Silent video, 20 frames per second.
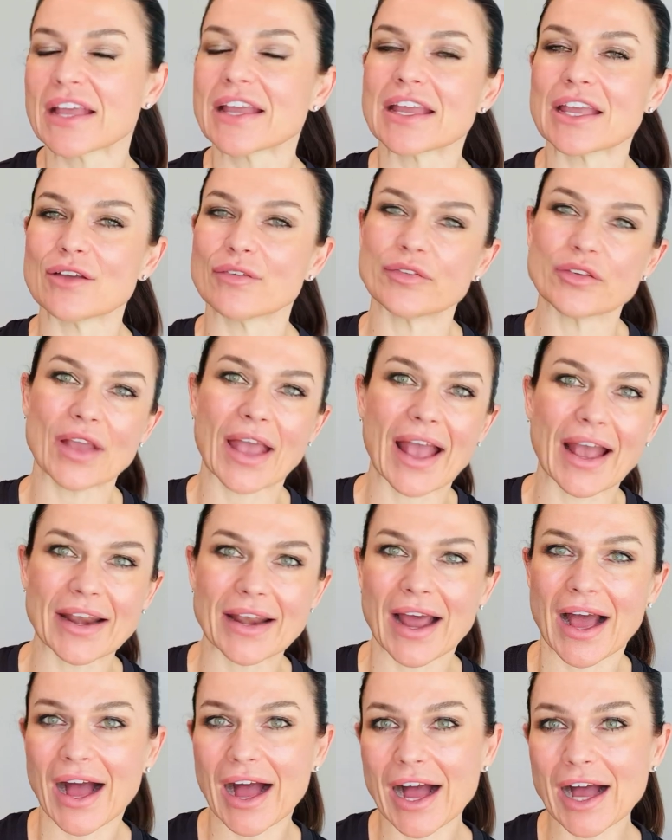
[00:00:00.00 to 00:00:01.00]
If you had
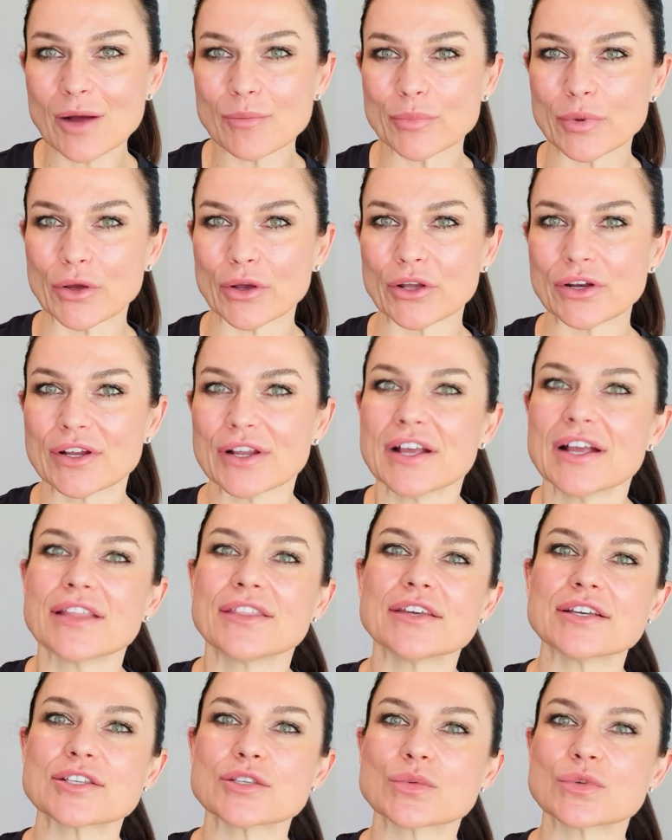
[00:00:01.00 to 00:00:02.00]
heartburn,
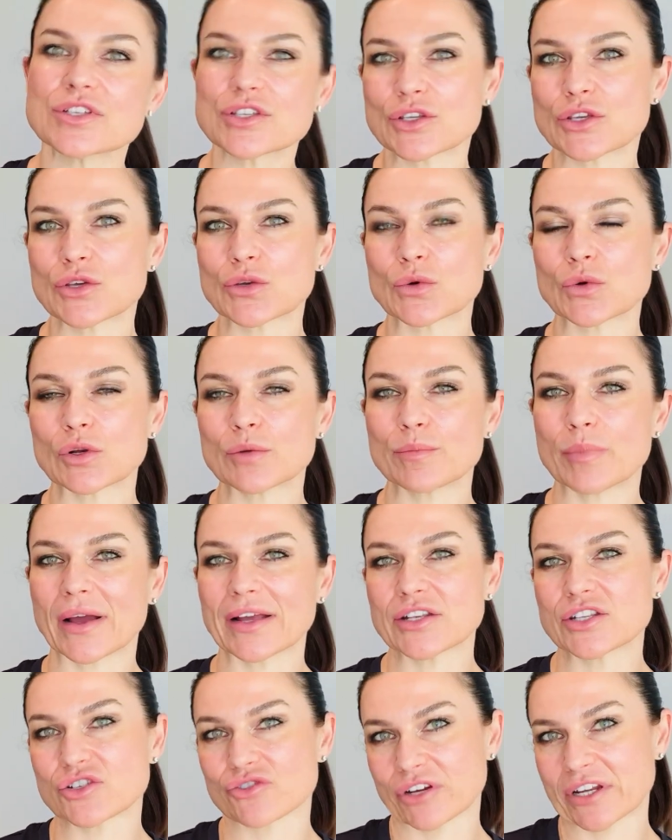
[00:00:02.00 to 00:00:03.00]
this was cured
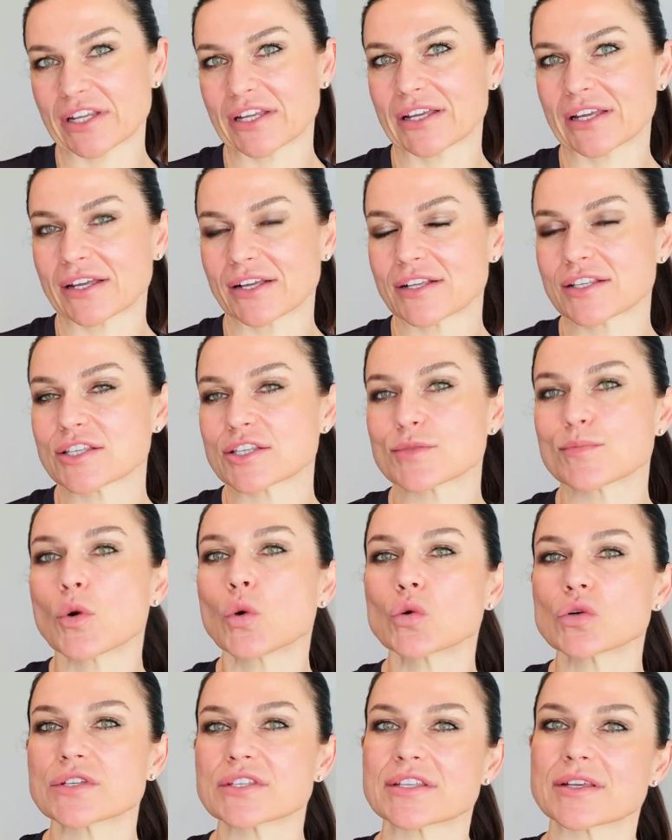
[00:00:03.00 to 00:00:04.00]
by drinking
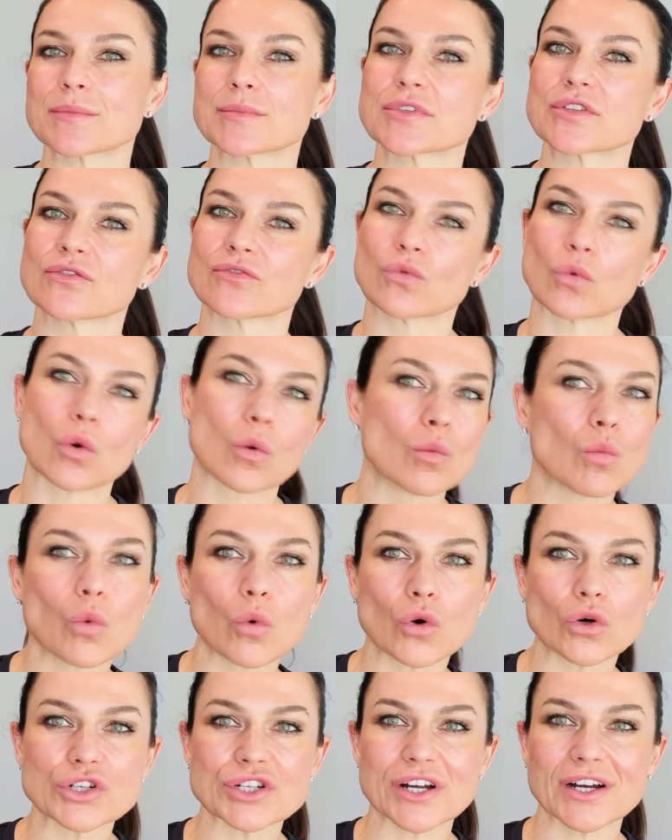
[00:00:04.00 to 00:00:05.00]
small sips of warm
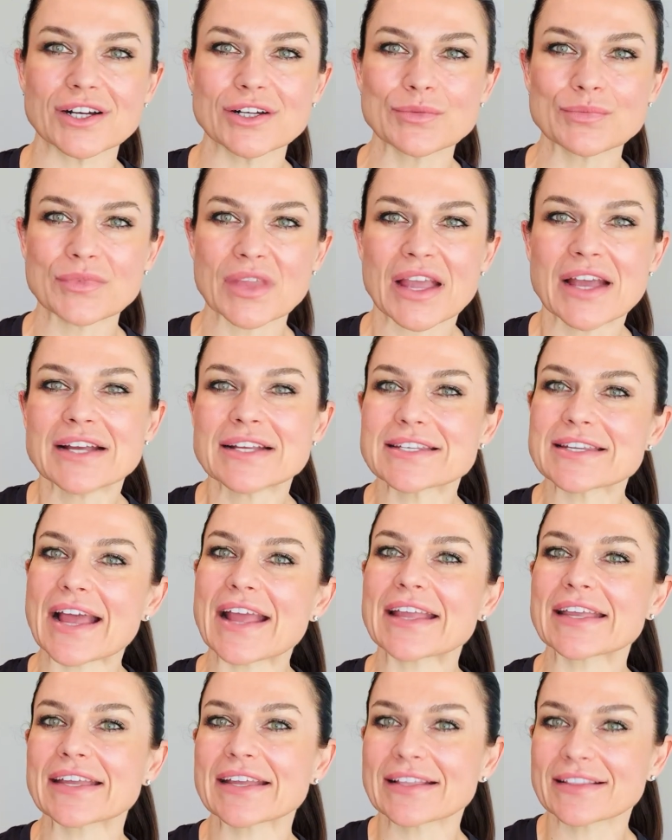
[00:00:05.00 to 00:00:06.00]
water,
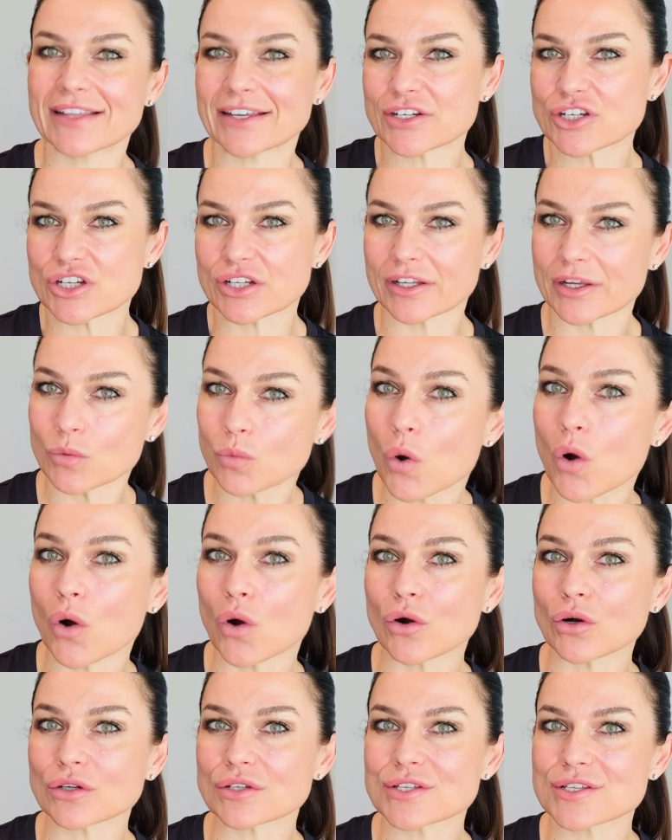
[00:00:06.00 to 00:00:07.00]
taking leisurely
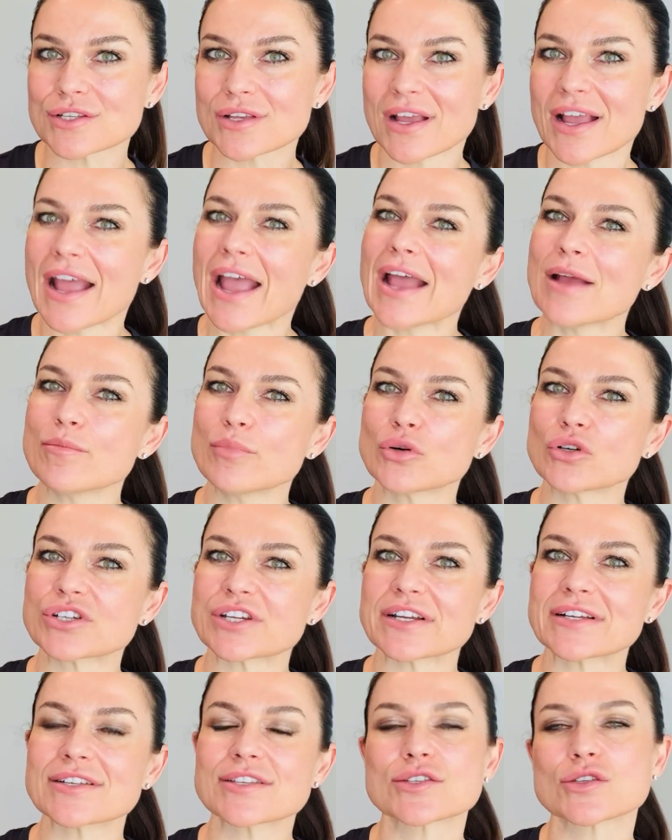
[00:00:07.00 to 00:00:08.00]
walks, and
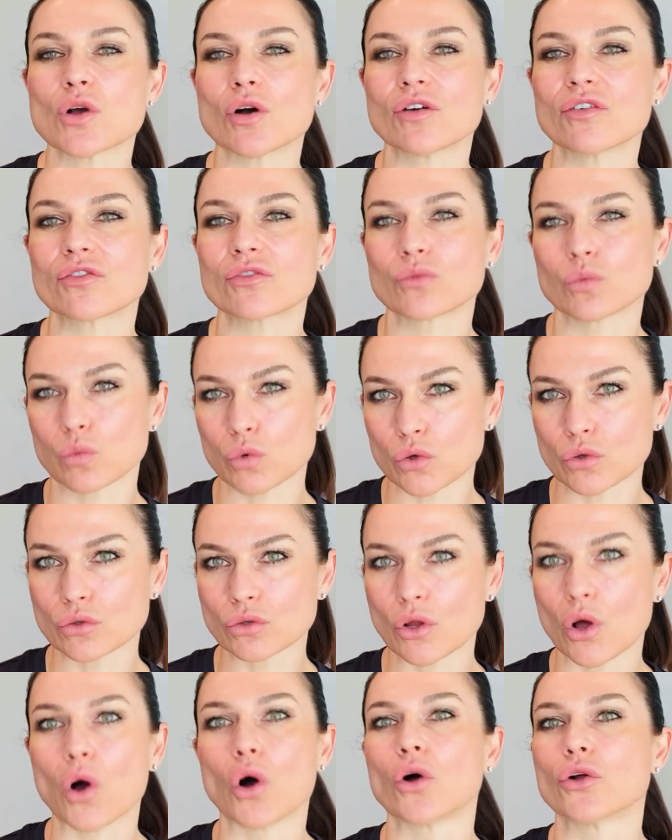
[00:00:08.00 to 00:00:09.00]
putting soft
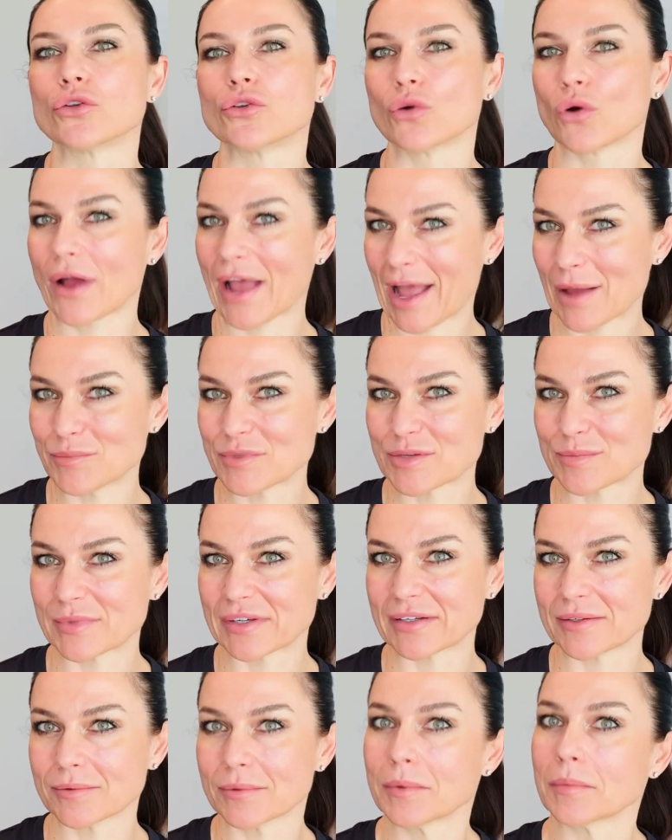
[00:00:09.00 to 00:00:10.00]
wool on your
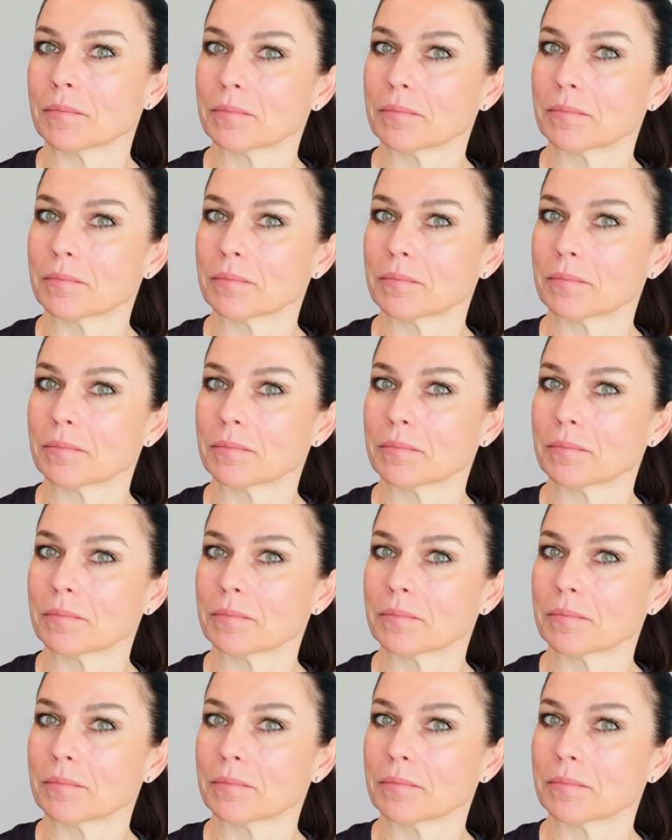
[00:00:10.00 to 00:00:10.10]
abdomen.